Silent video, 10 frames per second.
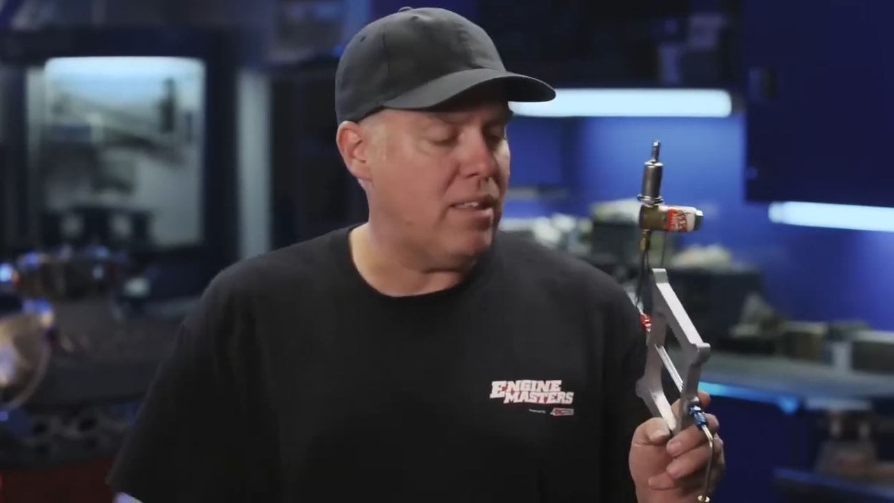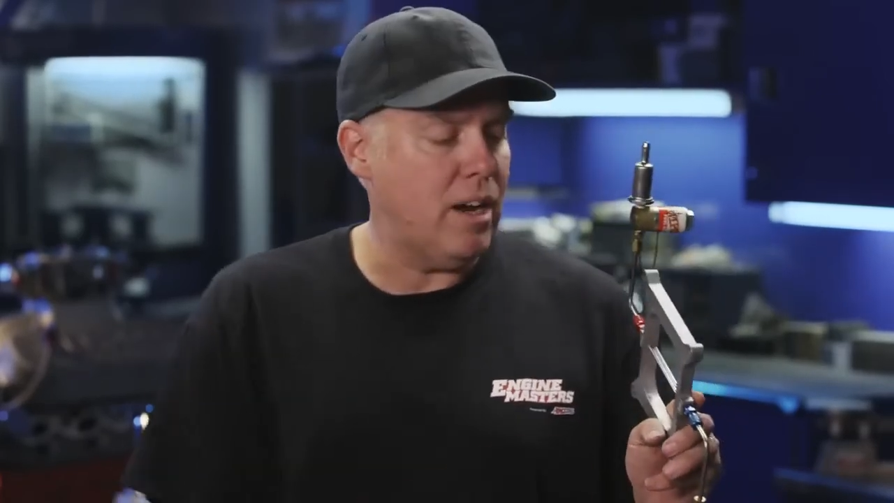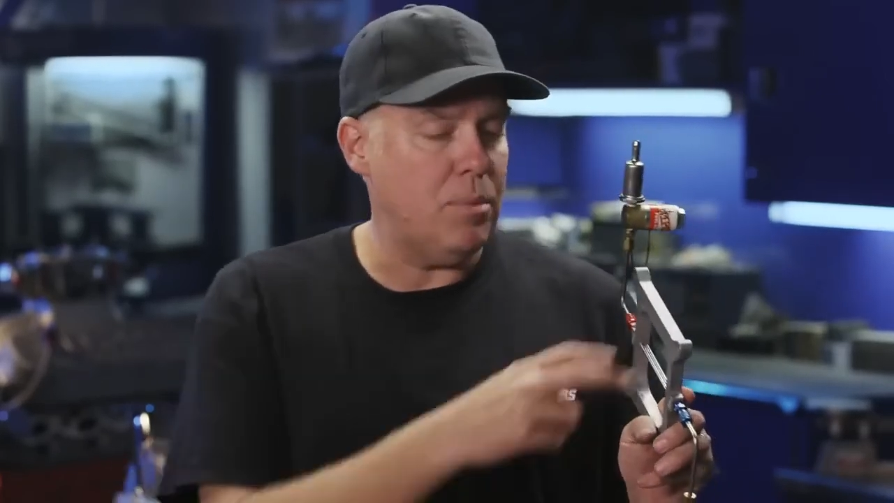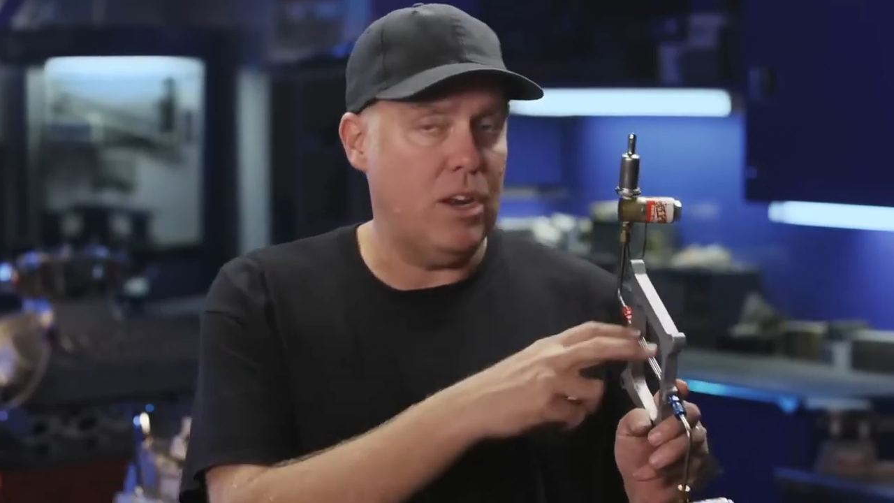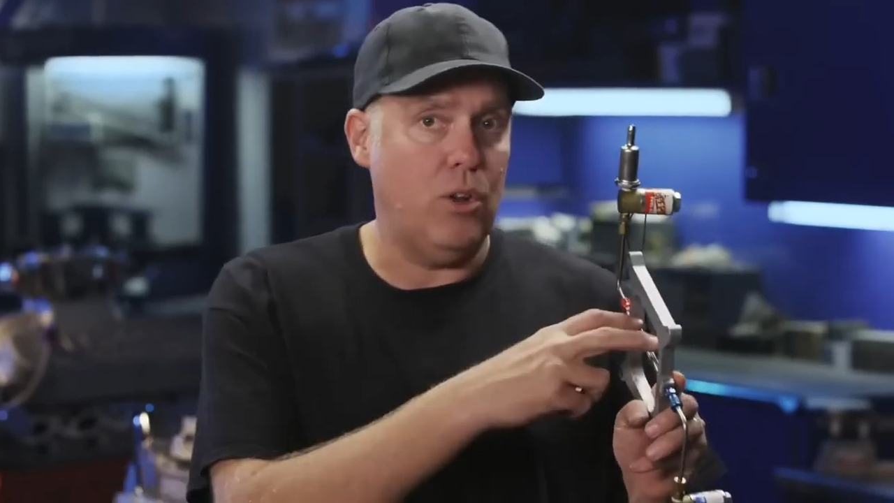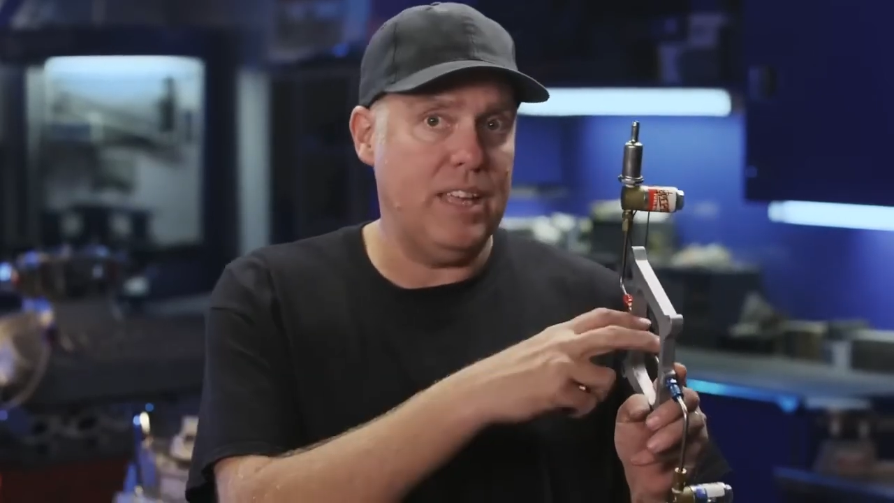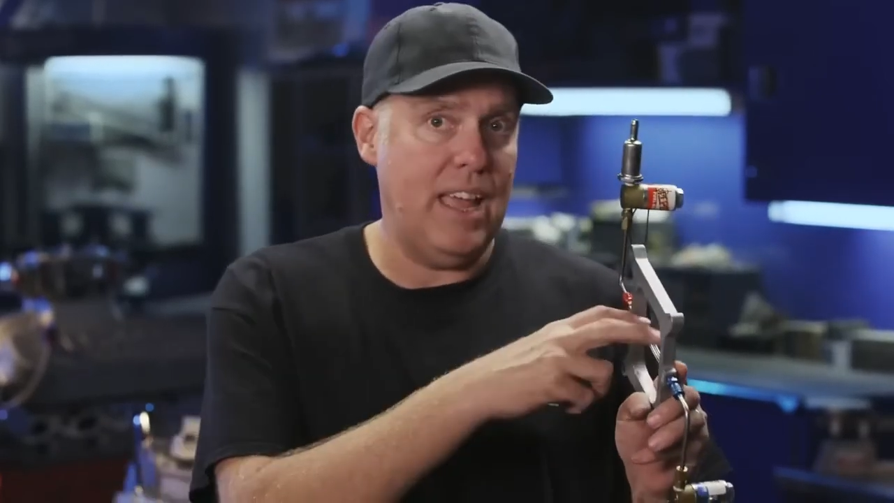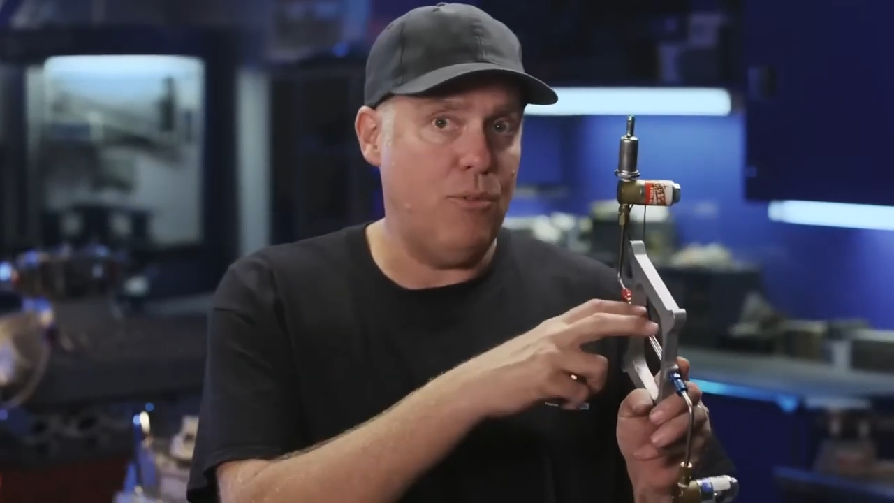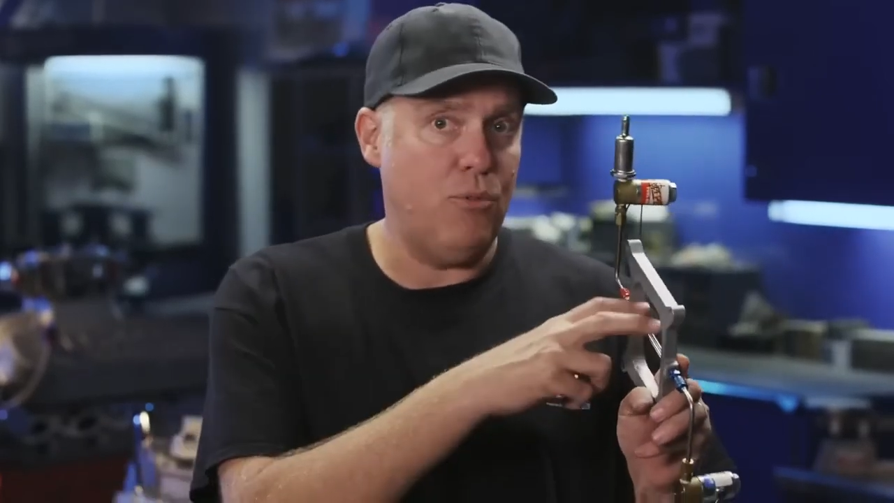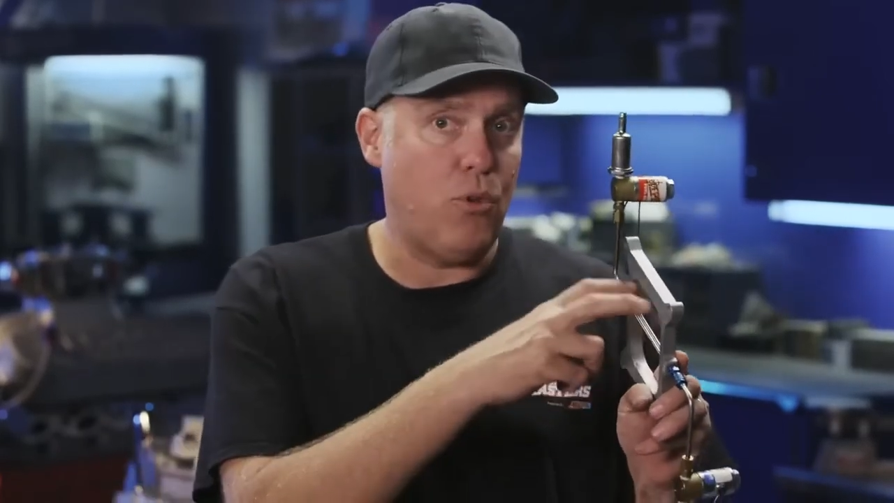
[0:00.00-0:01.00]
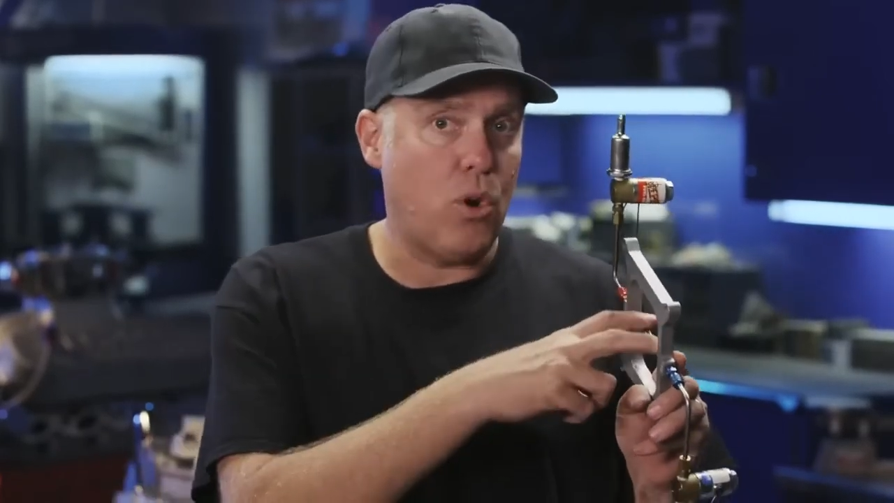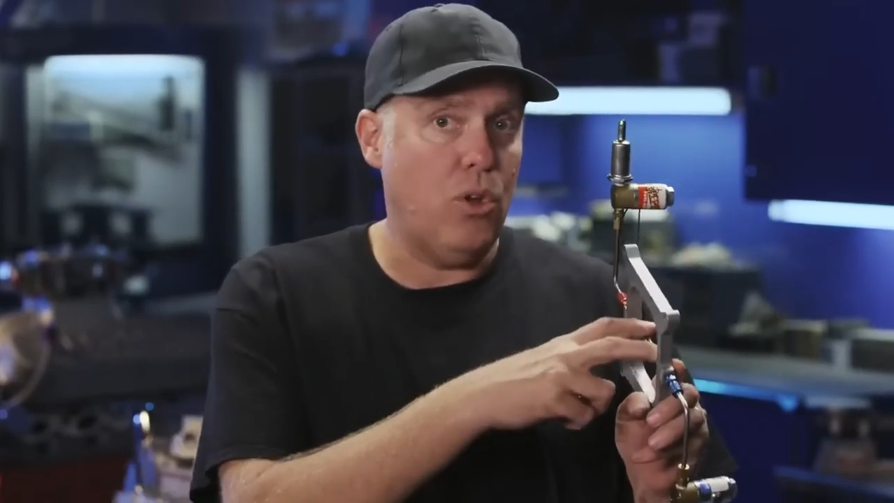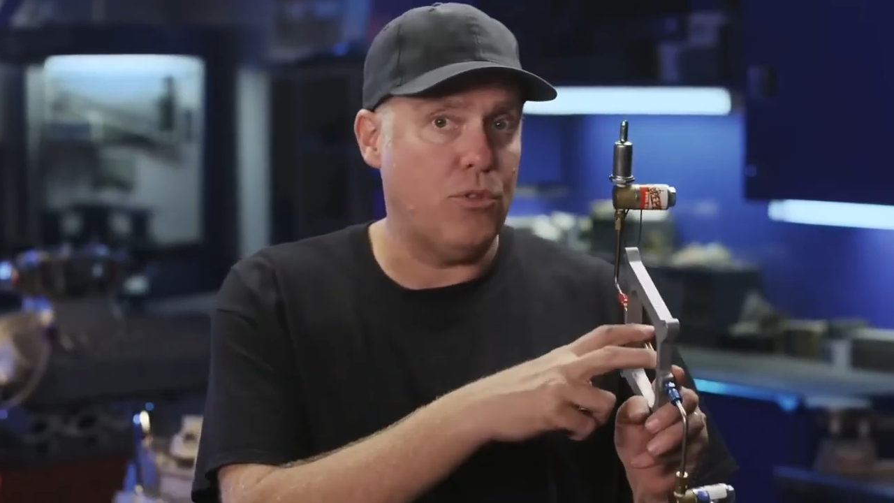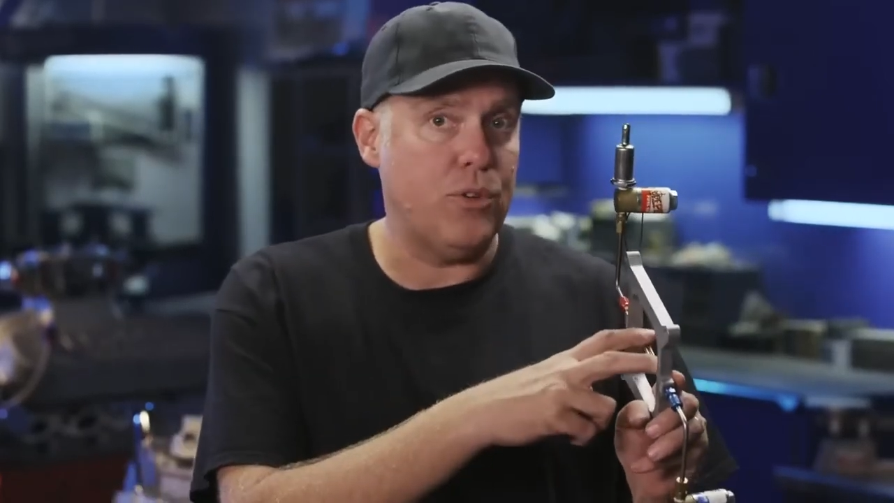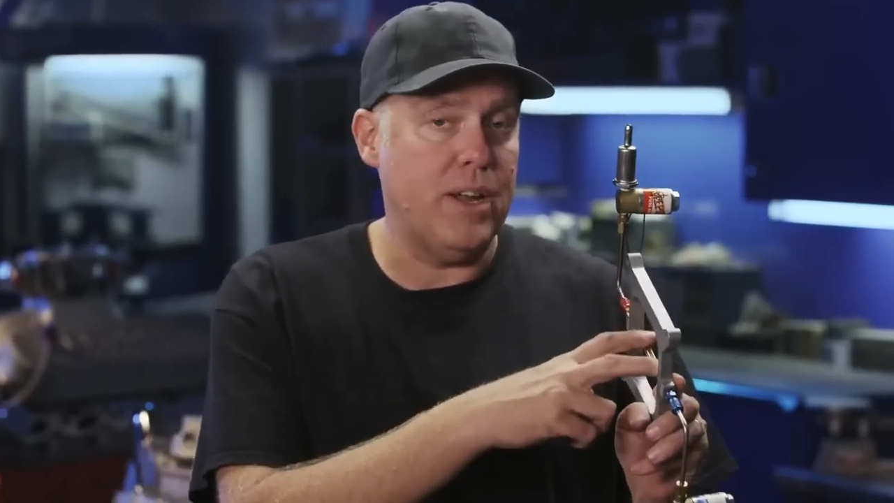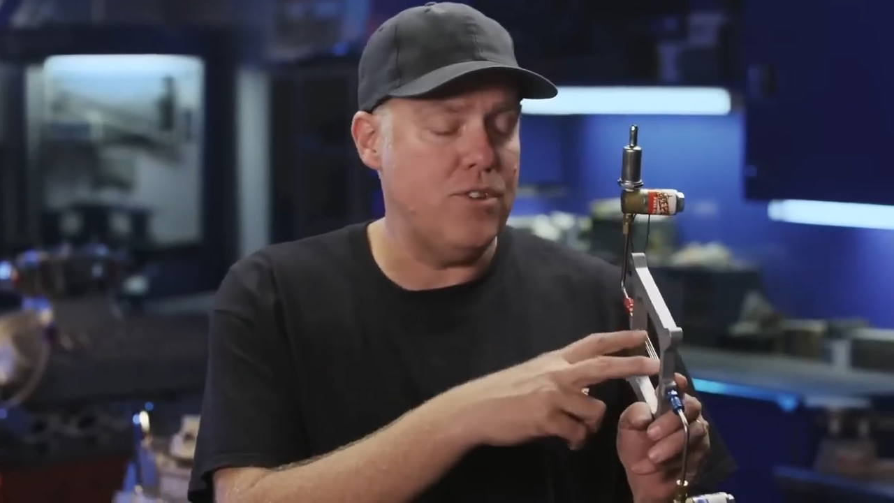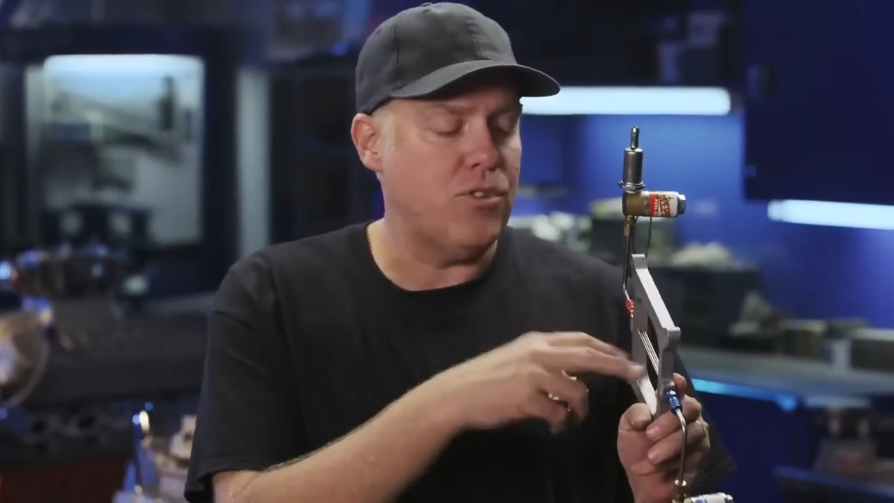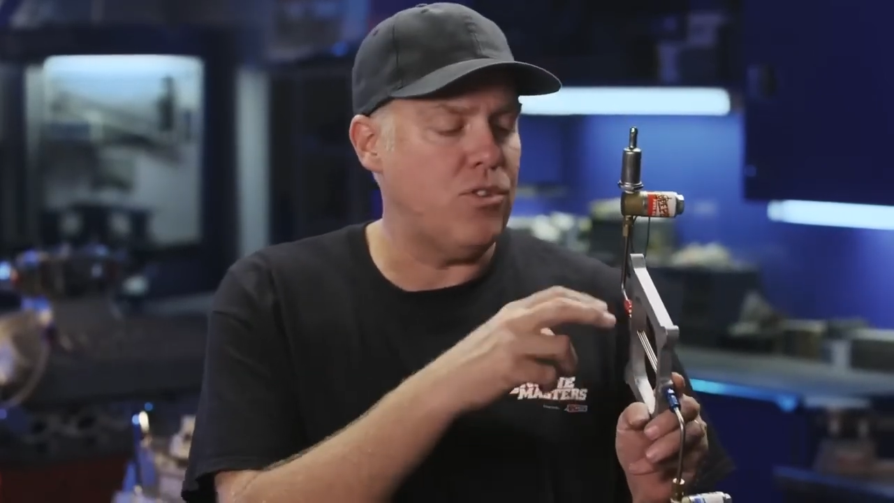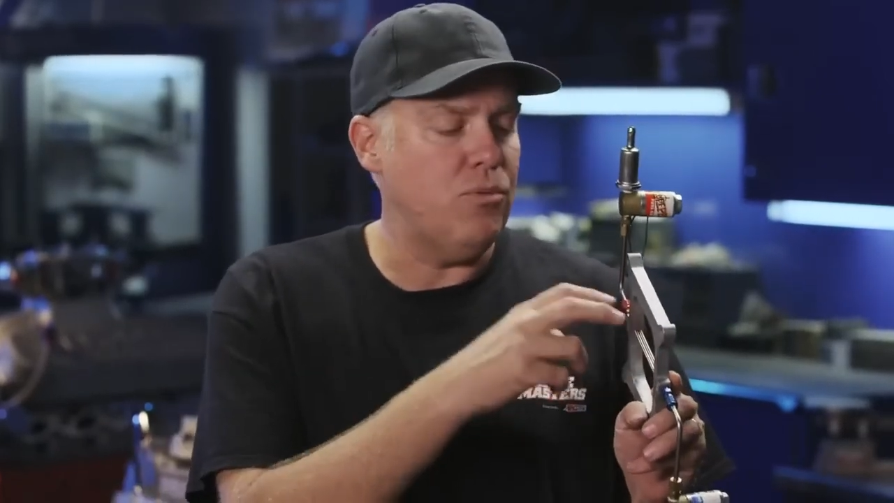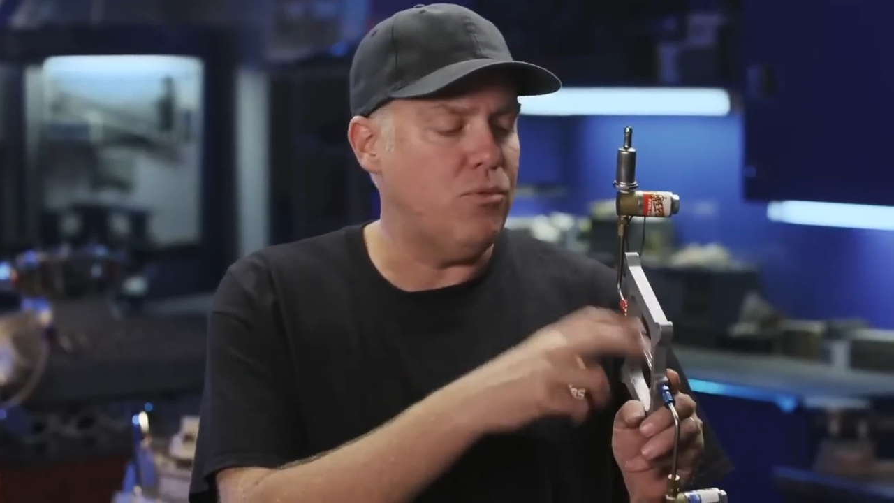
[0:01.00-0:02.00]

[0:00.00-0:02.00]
setup that only had 4 holes for nitrous and